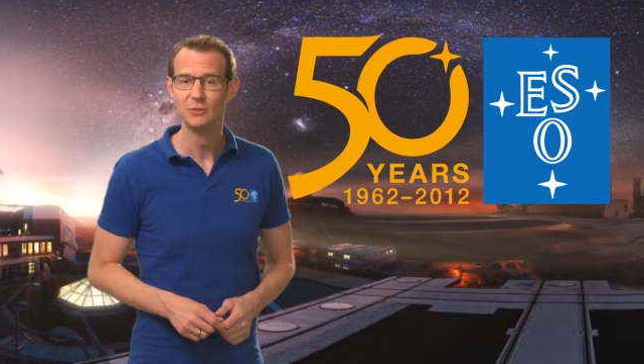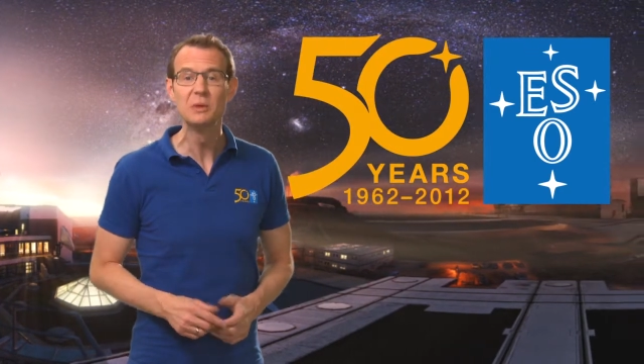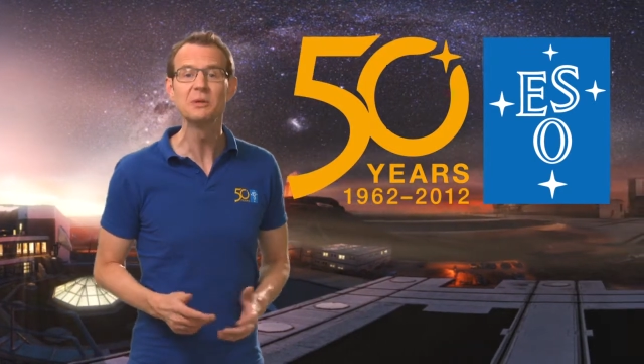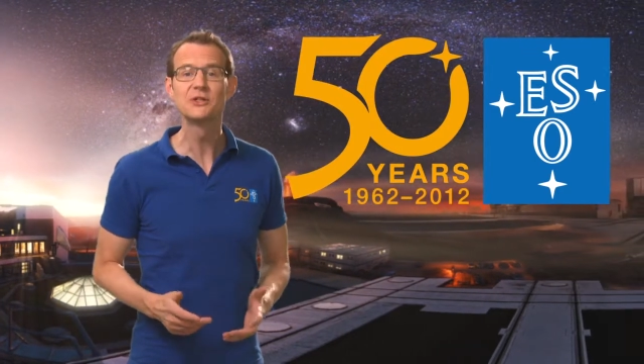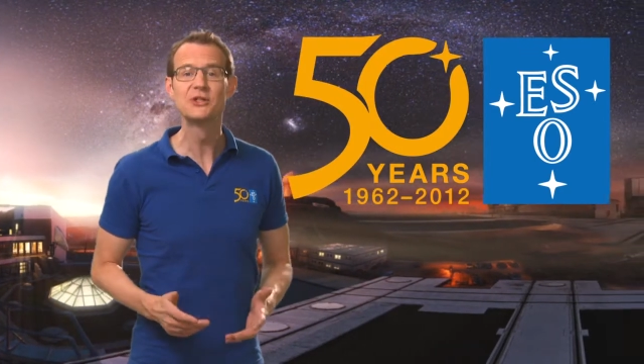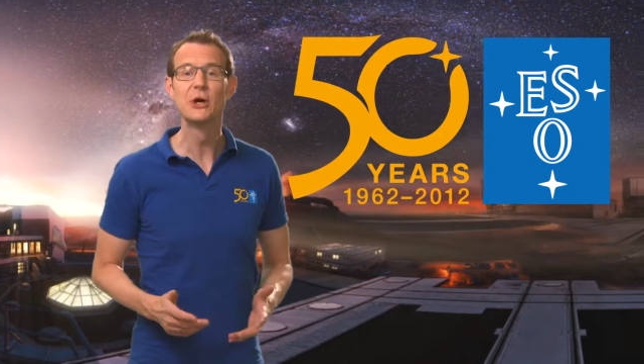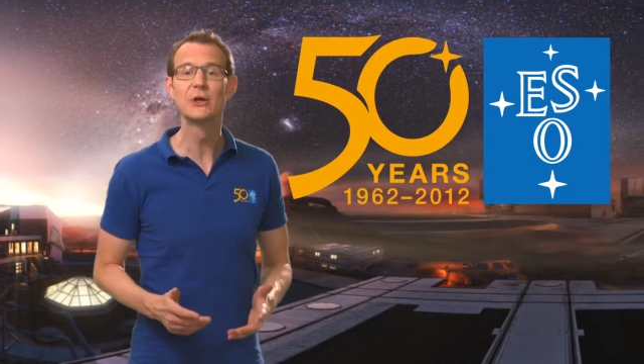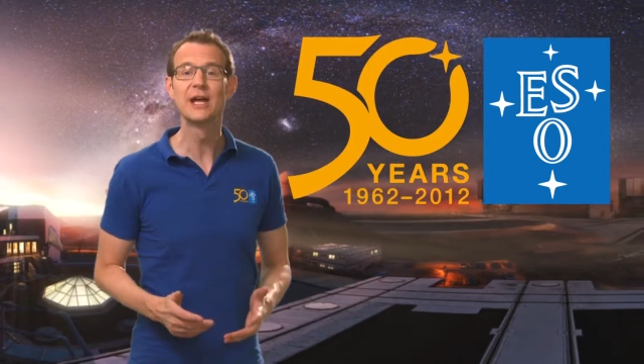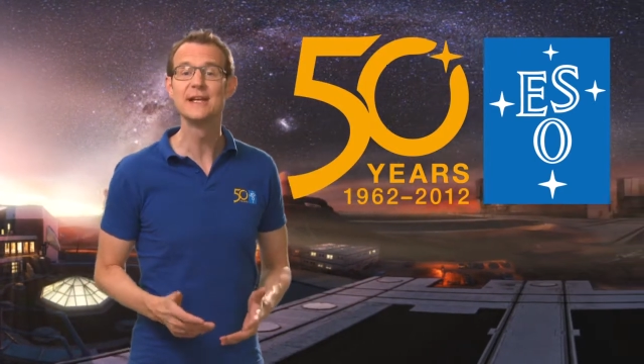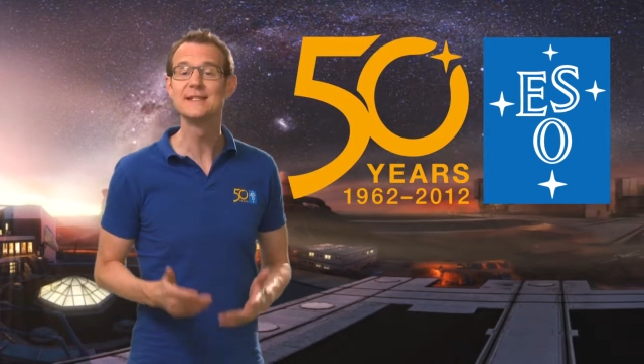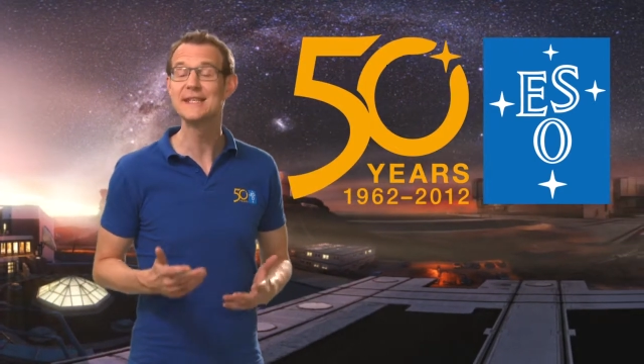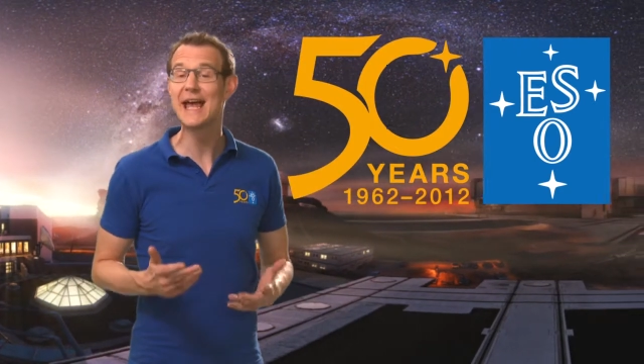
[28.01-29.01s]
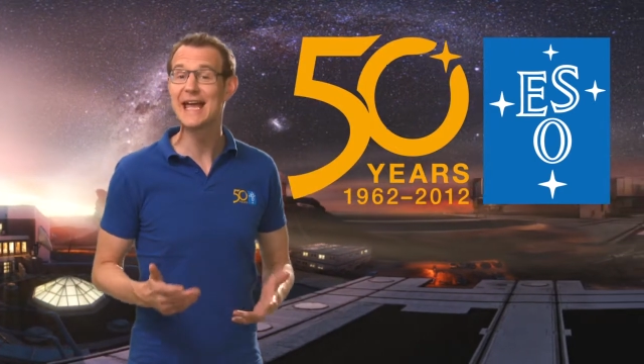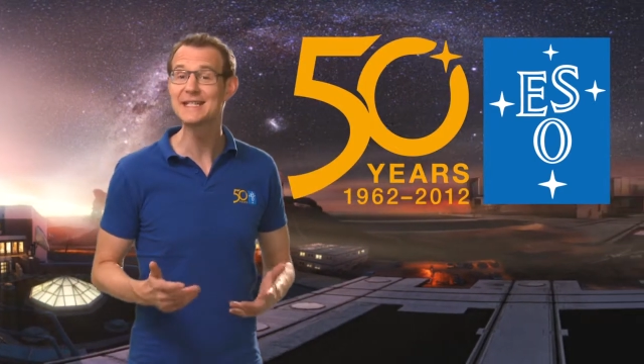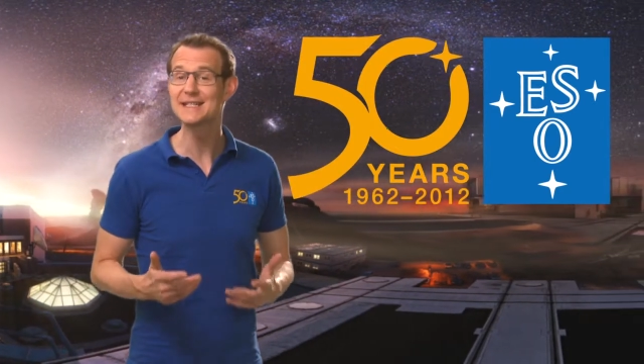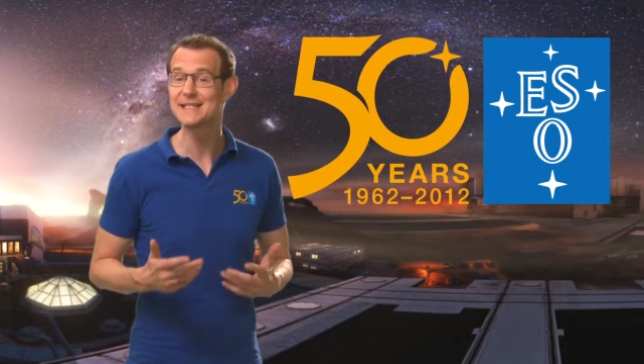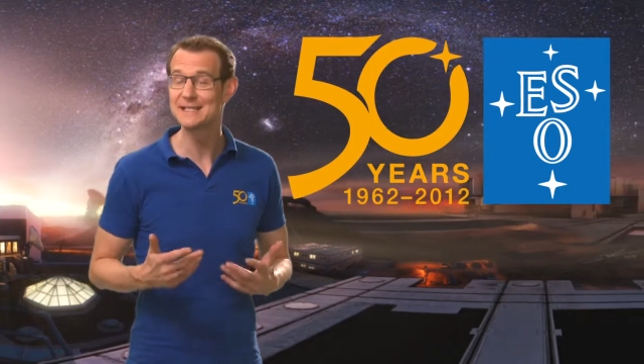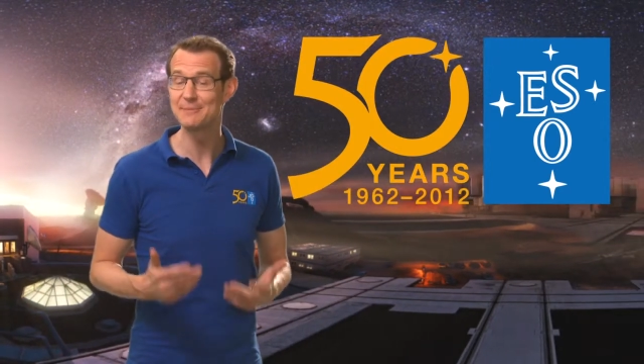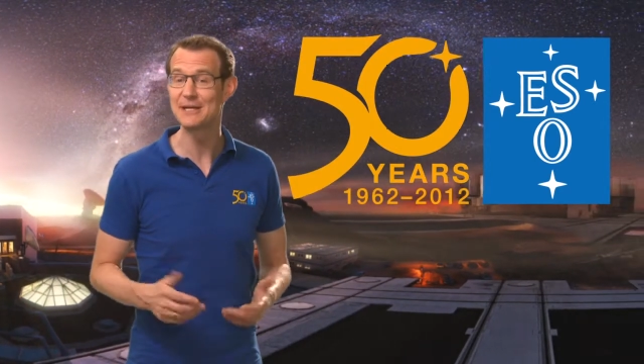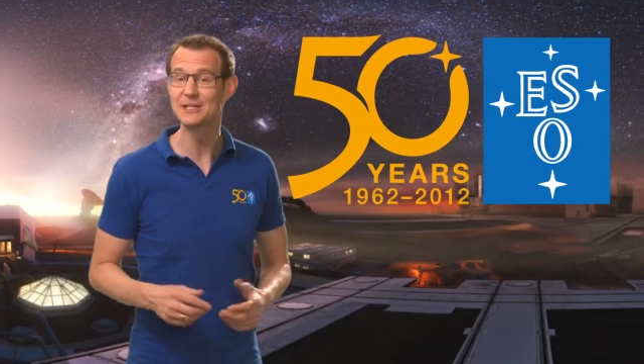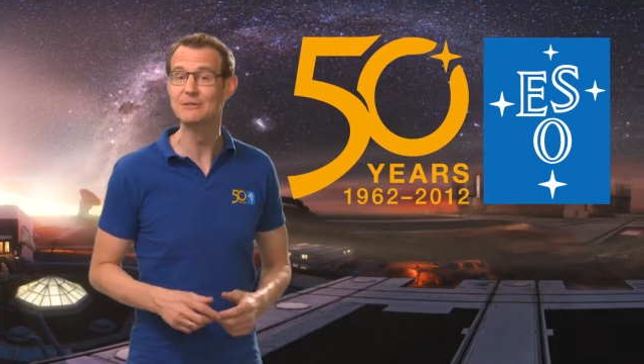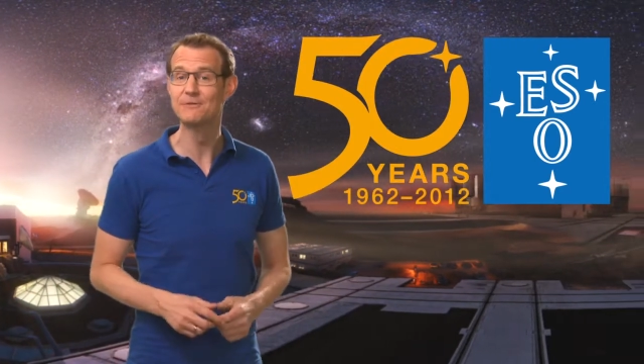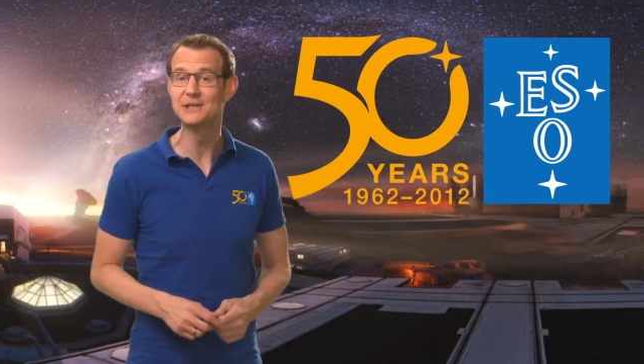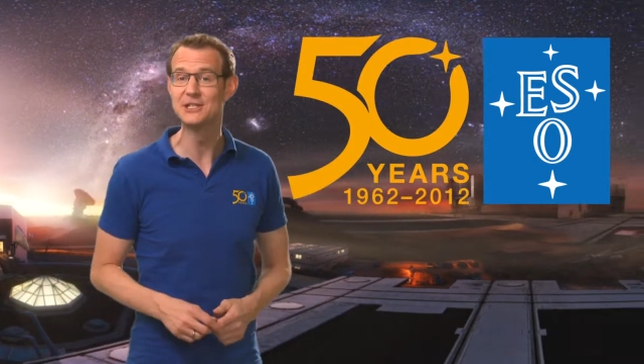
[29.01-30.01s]
we will showcase eight
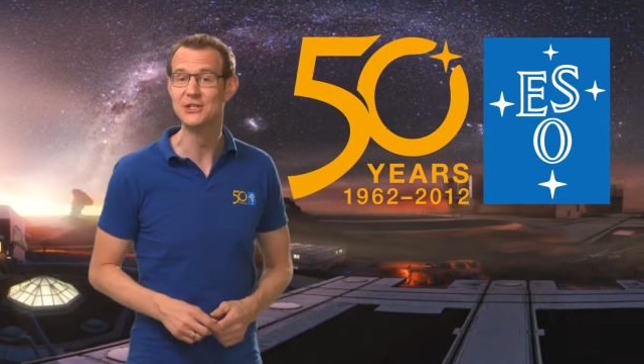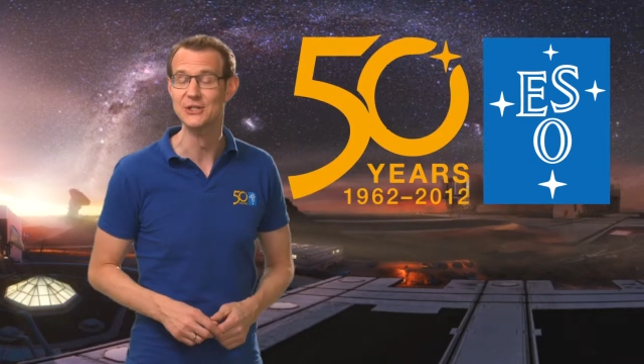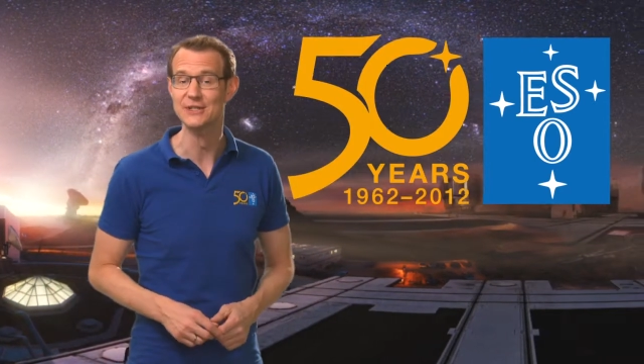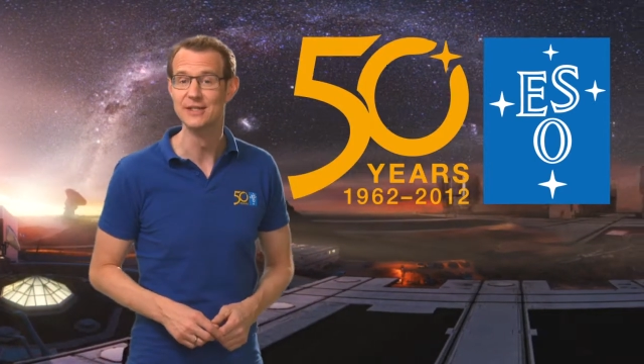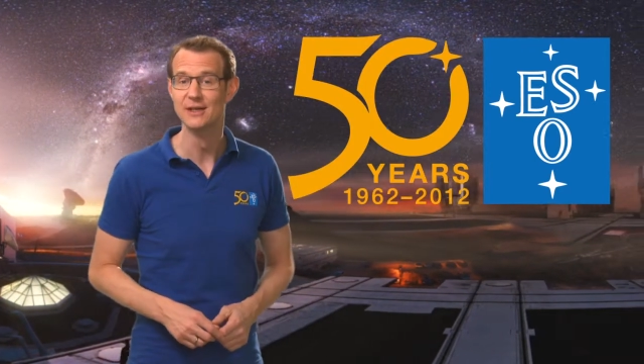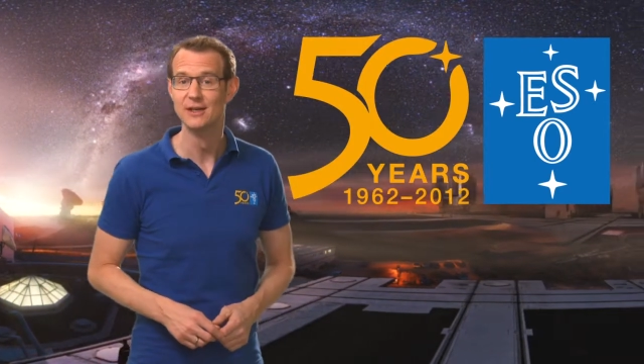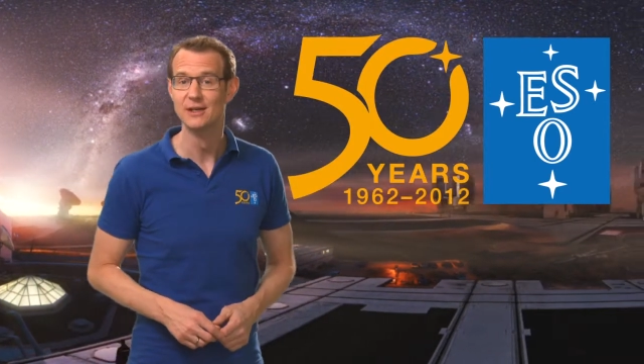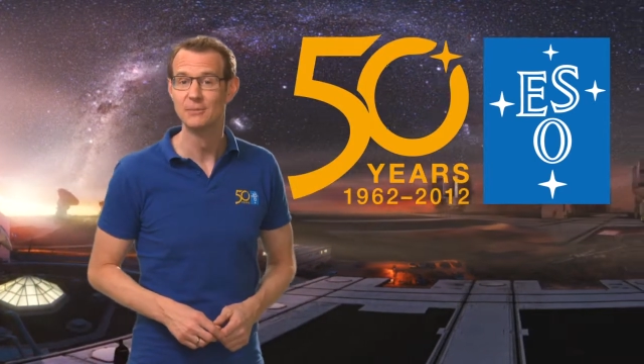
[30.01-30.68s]
special features